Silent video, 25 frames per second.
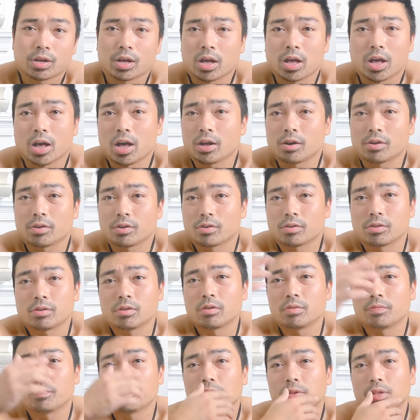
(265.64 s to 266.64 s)
uh, I don't know,
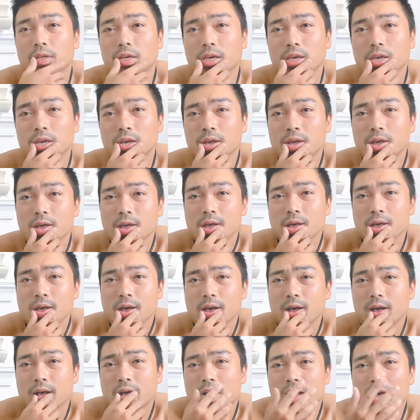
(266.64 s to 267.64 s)
hopefully,
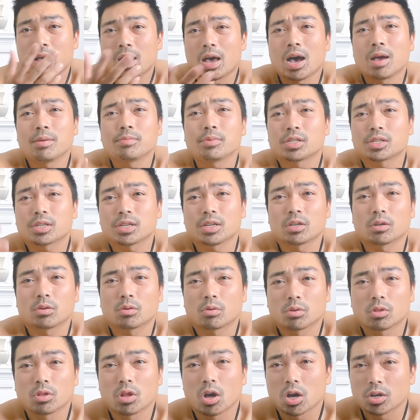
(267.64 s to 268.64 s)
uh, I, am just going to
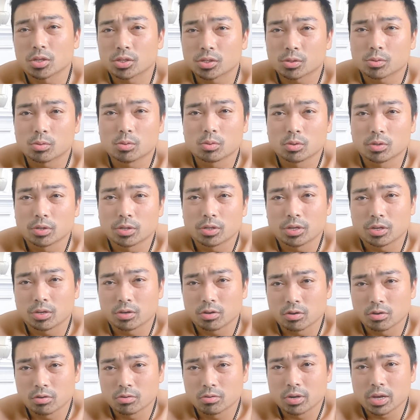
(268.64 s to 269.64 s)
go to law school, you
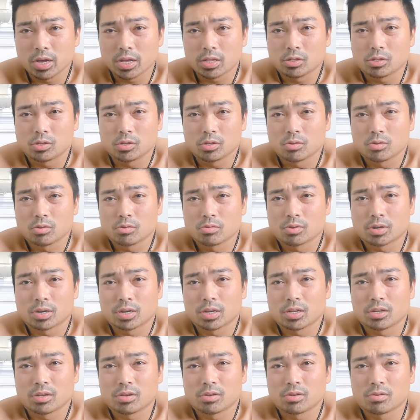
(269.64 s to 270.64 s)
know, and do what I
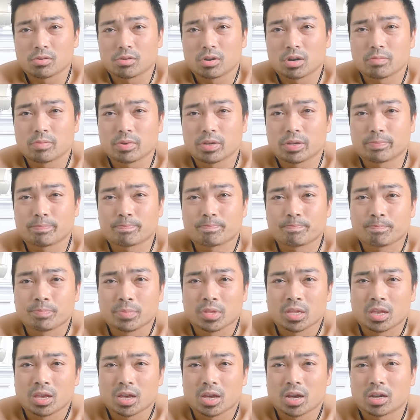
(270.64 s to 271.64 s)
do. I mean,
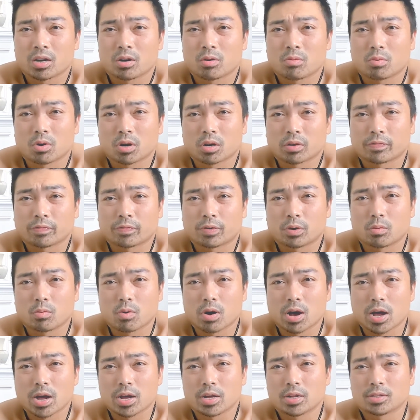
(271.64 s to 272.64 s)
I'm going to work for a
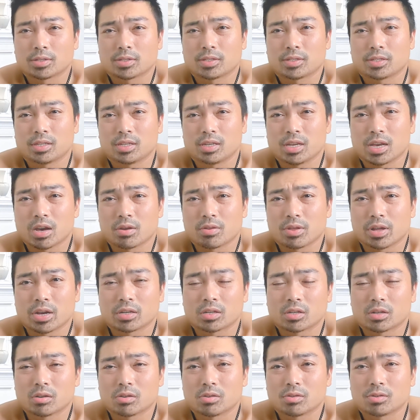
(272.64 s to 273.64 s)
while, see how
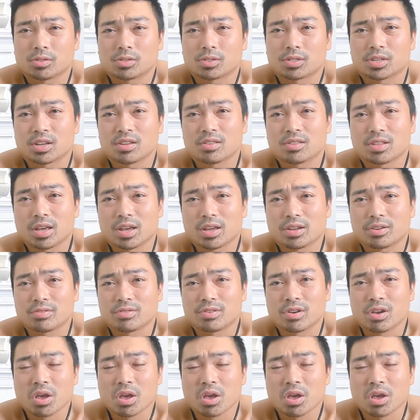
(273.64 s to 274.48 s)
that goes, and then,